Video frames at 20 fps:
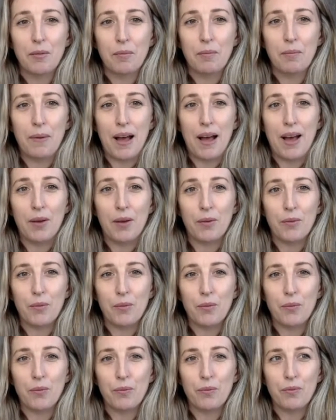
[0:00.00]
but
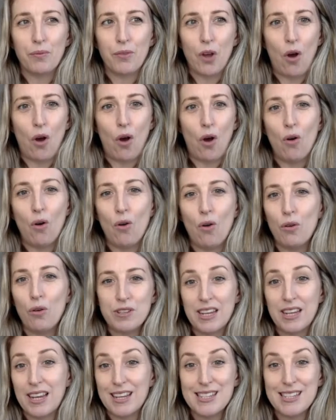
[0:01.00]
the whole
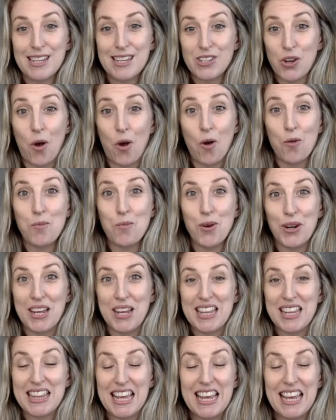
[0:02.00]
singing is such a whole
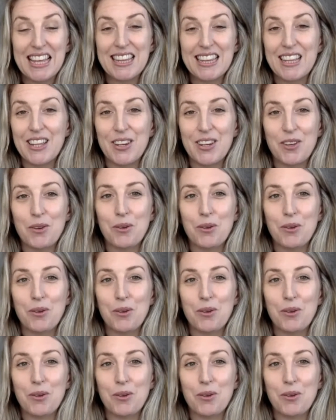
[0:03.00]
body thing that